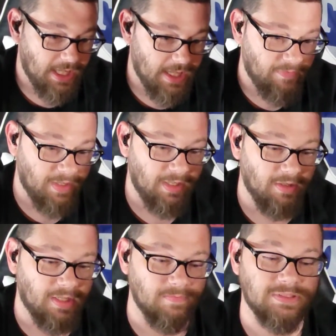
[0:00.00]
and then here
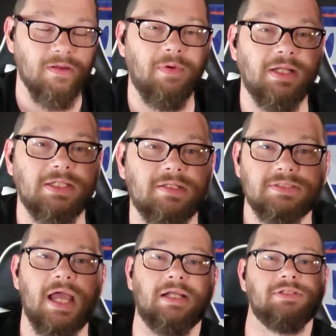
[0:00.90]
comes somebody that's
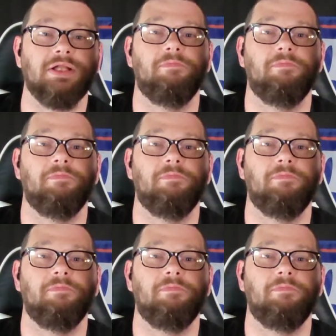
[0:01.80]
actually